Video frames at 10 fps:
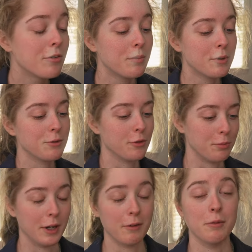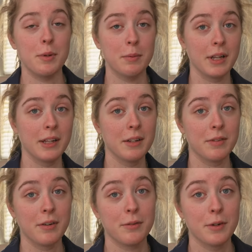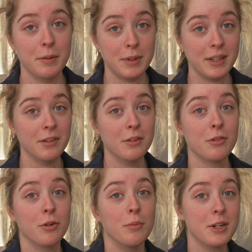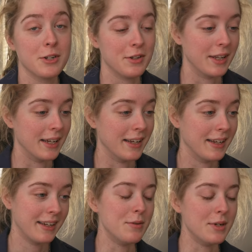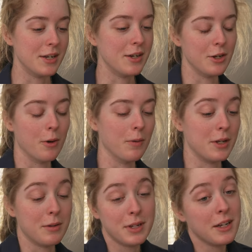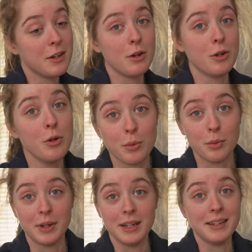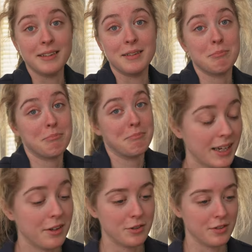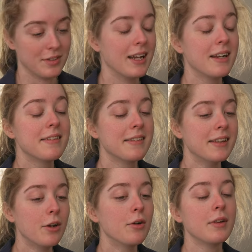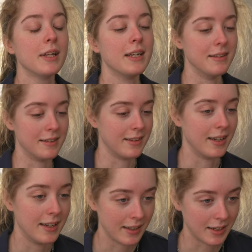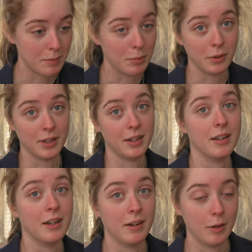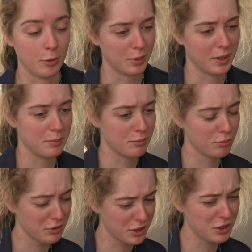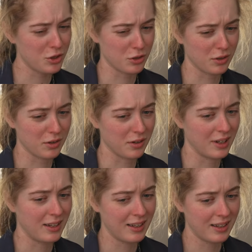have so much respect for people that live off-grid, because there's so much that you didn't know that you needed to do. And that is just, that is literally insane that he built that entire house. But I'm pretty sure